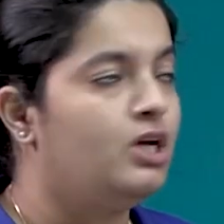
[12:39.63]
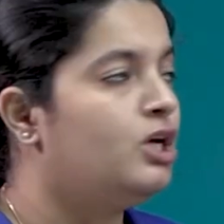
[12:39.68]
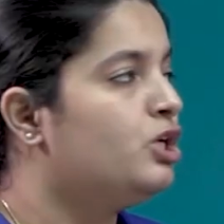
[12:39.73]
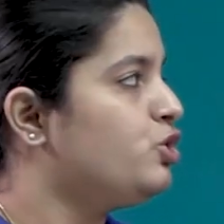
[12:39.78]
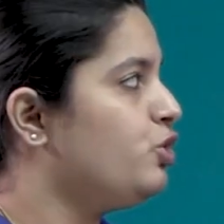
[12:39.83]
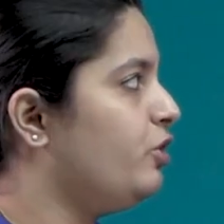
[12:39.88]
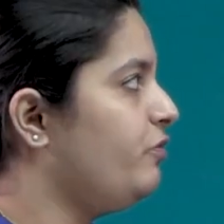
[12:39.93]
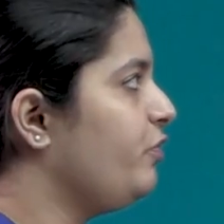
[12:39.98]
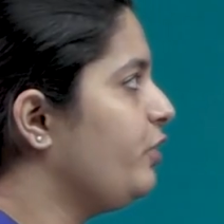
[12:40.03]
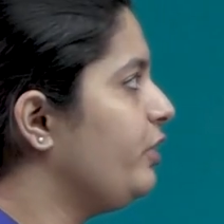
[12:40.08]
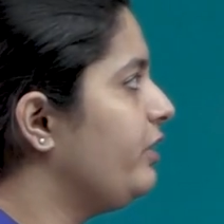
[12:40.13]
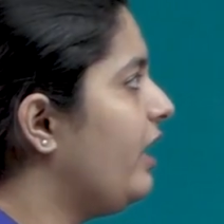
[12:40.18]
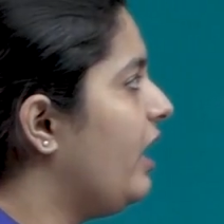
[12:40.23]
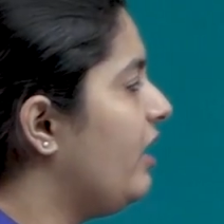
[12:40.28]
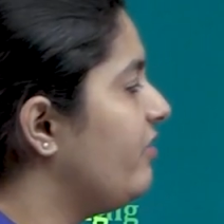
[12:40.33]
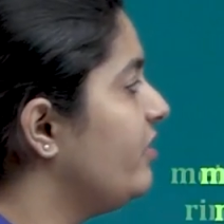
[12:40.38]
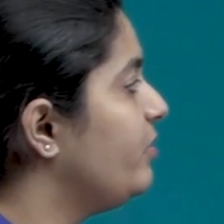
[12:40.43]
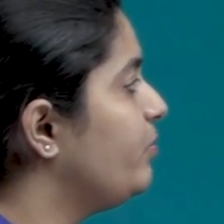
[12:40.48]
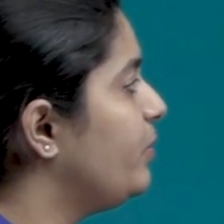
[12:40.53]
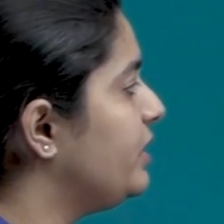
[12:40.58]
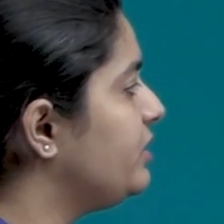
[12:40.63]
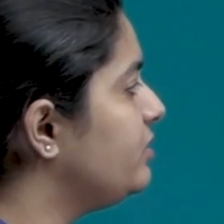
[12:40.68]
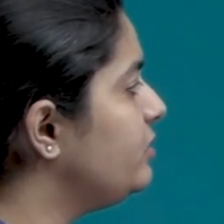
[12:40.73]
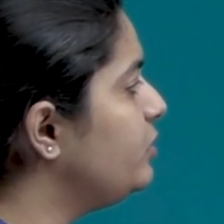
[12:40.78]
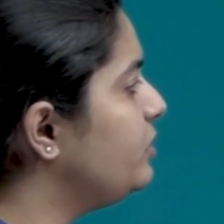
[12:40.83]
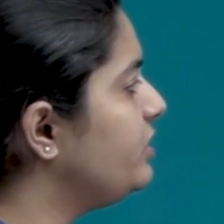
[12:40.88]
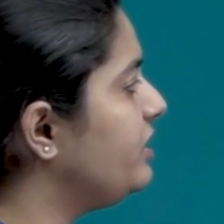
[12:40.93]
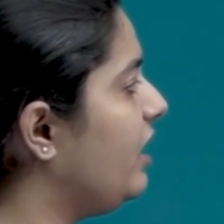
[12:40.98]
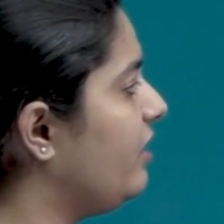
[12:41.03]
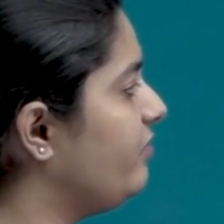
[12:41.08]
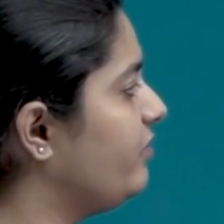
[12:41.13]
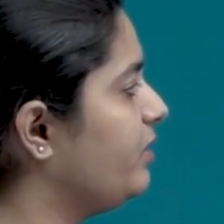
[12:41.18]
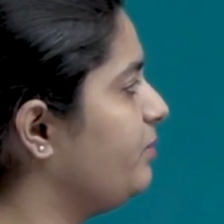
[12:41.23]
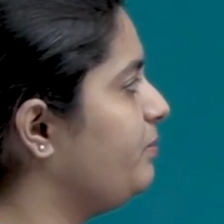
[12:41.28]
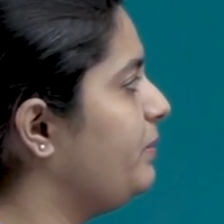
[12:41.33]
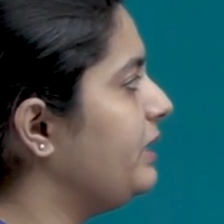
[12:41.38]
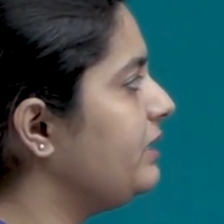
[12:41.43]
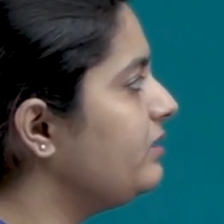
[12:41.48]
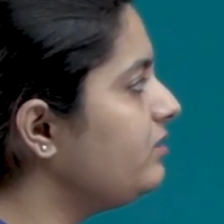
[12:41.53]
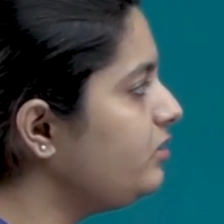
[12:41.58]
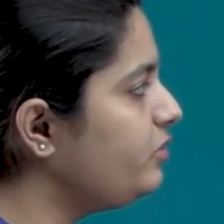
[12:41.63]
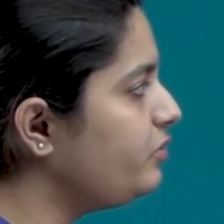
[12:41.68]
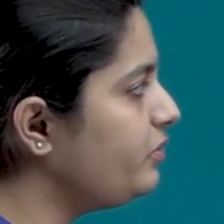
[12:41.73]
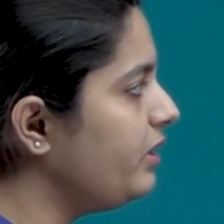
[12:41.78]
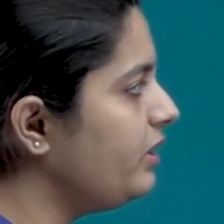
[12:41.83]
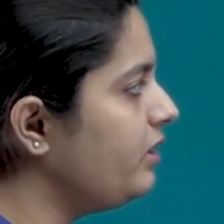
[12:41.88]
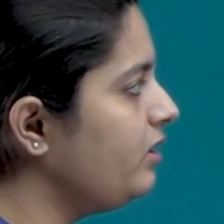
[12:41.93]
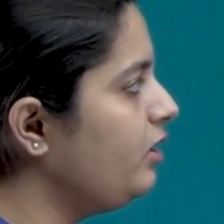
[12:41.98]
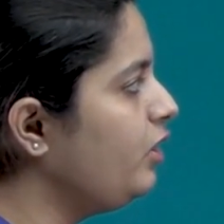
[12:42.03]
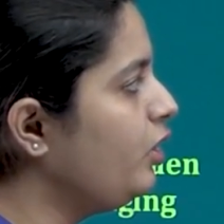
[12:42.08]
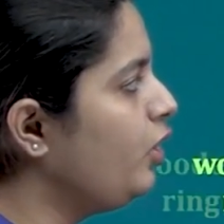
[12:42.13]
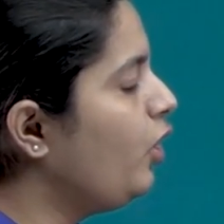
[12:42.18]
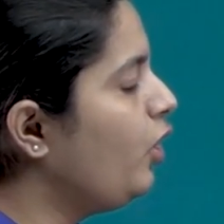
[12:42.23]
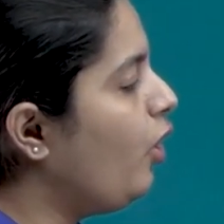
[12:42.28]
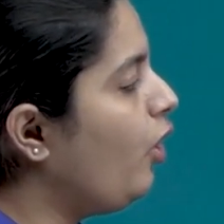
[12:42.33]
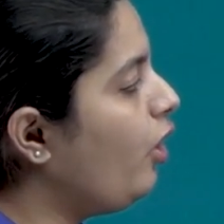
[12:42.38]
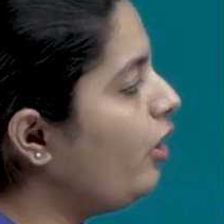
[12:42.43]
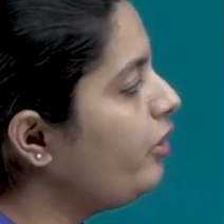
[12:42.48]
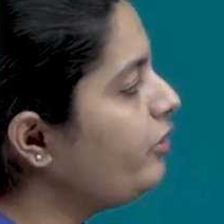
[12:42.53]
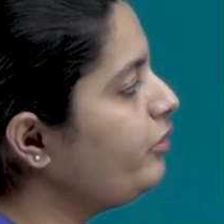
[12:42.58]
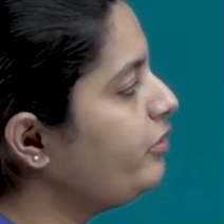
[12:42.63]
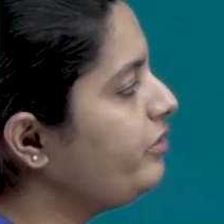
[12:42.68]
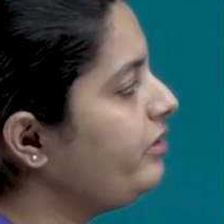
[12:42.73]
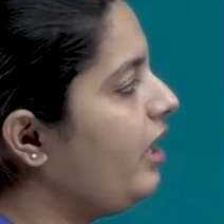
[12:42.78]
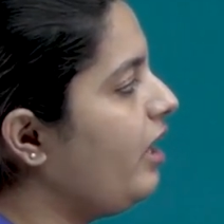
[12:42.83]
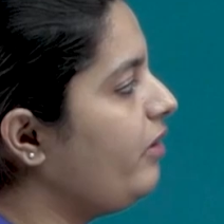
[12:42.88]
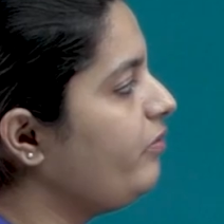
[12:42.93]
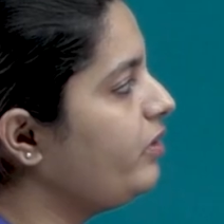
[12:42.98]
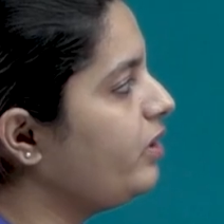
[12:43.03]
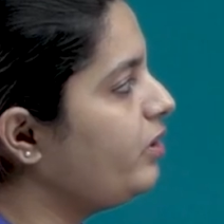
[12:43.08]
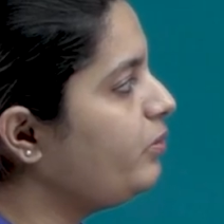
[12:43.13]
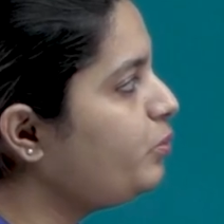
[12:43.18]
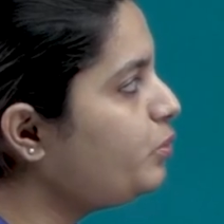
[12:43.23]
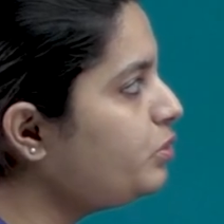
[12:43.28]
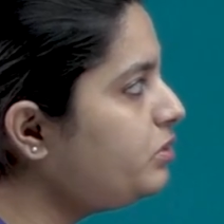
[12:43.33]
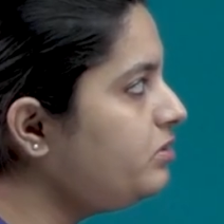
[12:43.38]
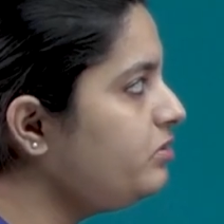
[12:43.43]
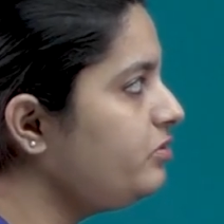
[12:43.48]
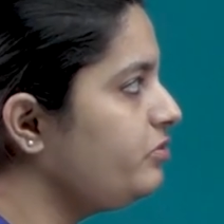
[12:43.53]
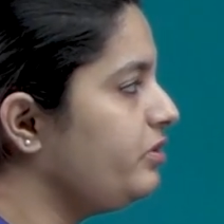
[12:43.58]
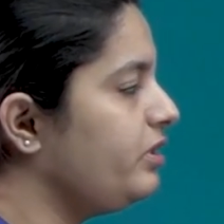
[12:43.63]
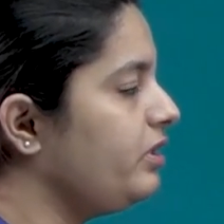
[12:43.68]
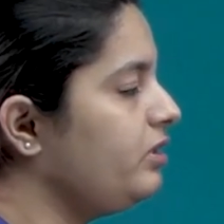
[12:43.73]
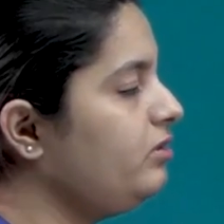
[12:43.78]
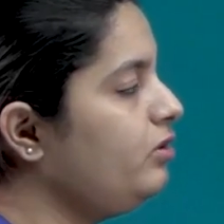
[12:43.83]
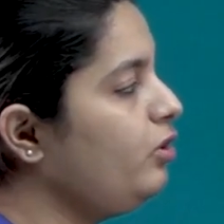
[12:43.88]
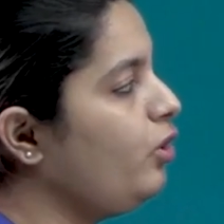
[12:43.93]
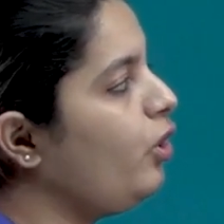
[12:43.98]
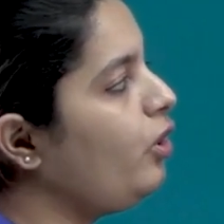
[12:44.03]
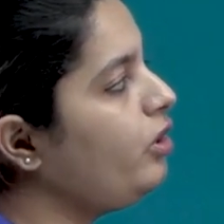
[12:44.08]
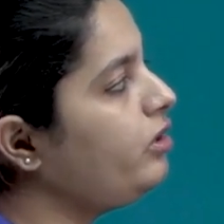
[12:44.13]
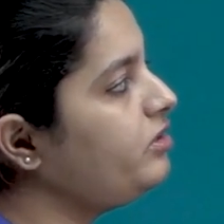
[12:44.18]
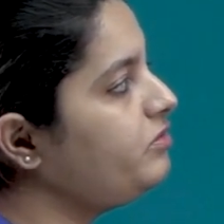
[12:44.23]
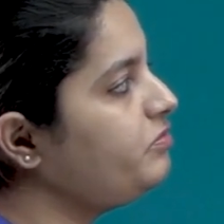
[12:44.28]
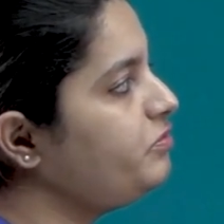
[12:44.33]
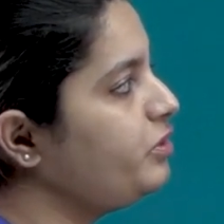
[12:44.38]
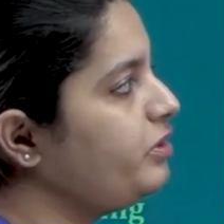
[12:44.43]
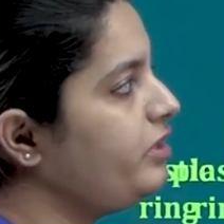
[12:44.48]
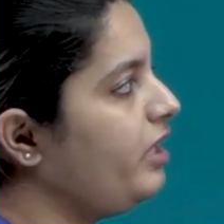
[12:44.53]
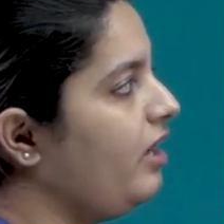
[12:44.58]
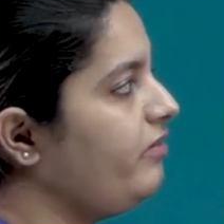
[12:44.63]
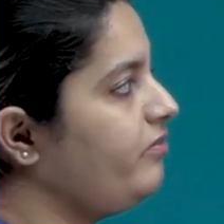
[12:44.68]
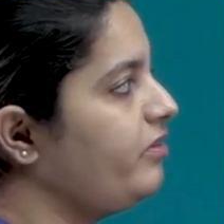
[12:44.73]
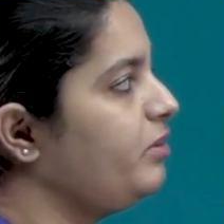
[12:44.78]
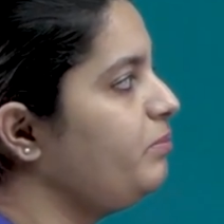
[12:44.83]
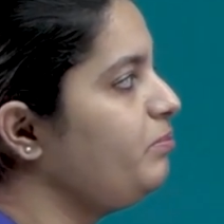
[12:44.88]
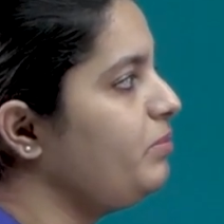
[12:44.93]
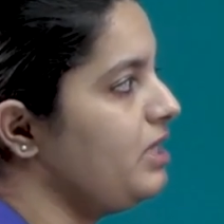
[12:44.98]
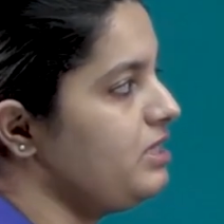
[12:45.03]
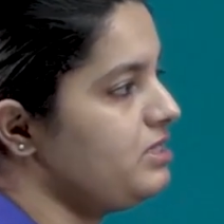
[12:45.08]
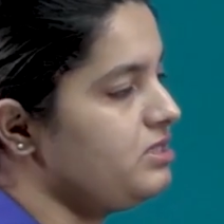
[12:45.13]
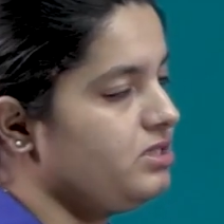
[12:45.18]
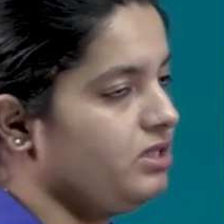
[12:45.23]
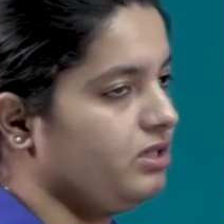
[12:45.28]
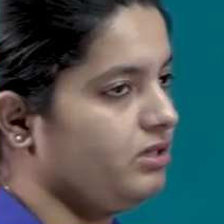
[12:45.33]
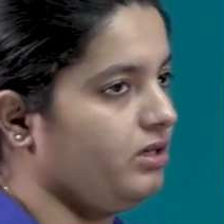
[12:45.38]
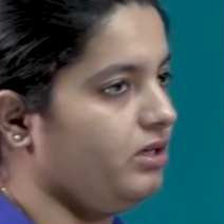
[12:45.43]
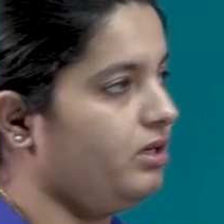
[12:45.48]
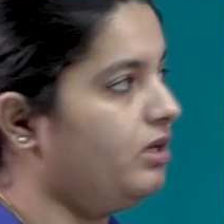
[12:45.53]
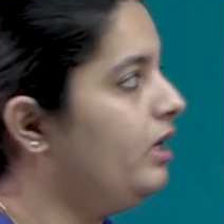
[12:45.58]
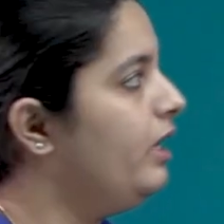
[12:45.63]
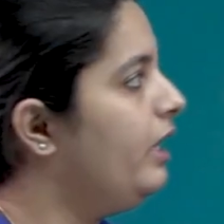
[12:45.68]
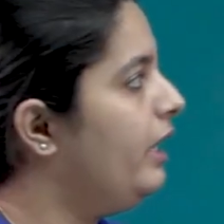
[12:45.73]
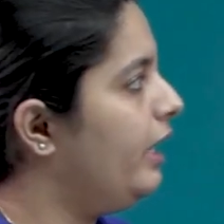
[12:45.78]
So if you are having, whether you are having a metal ring or you're having a wooden ring or if you're having a plastic ring.